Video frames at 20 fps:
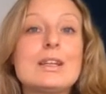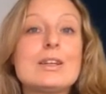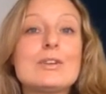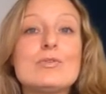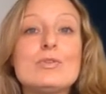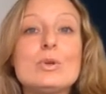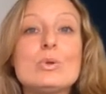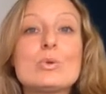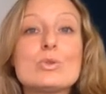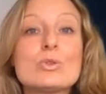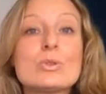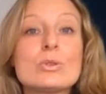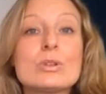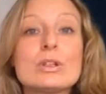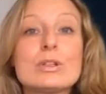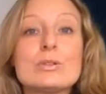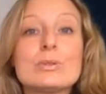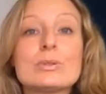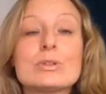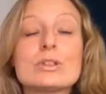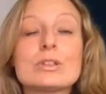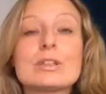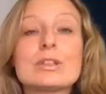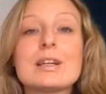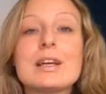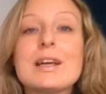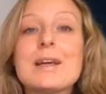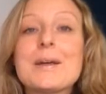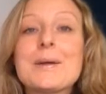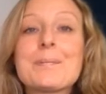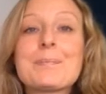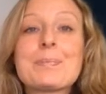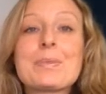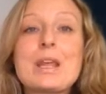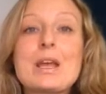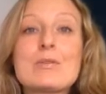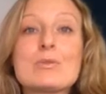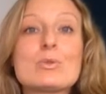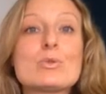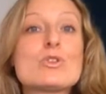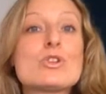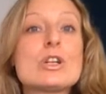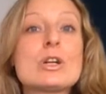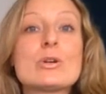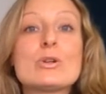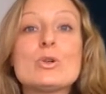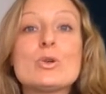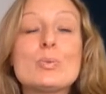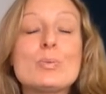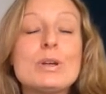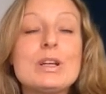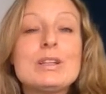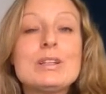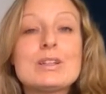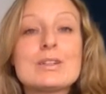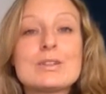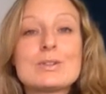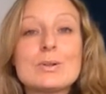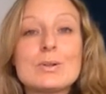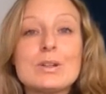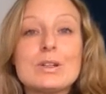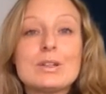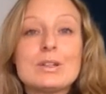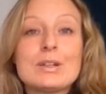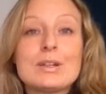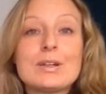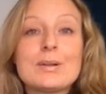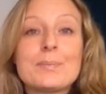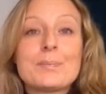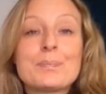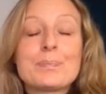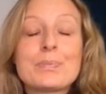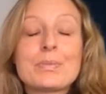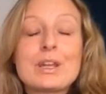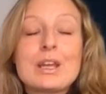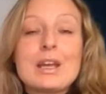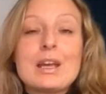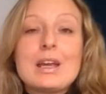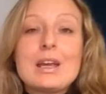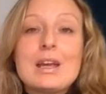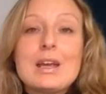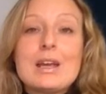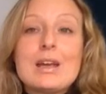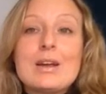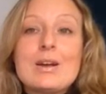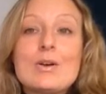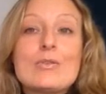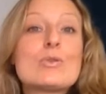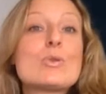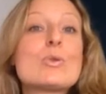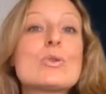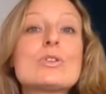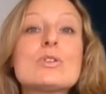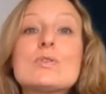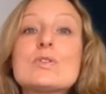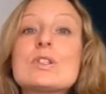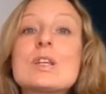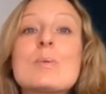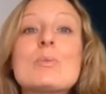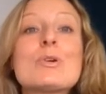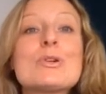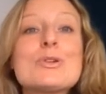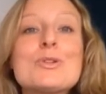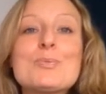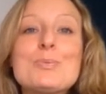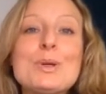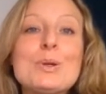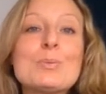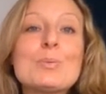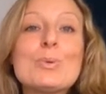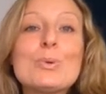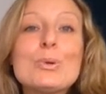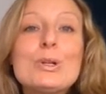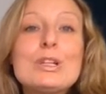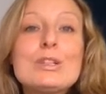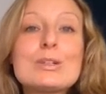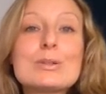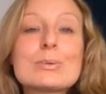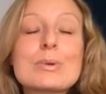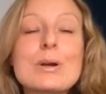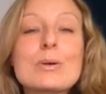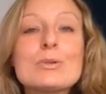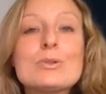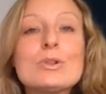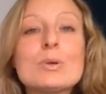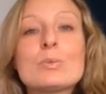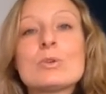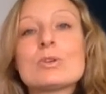views on it, or have to share your opinions all the time. Of course, if someone is being bullied around you, I'm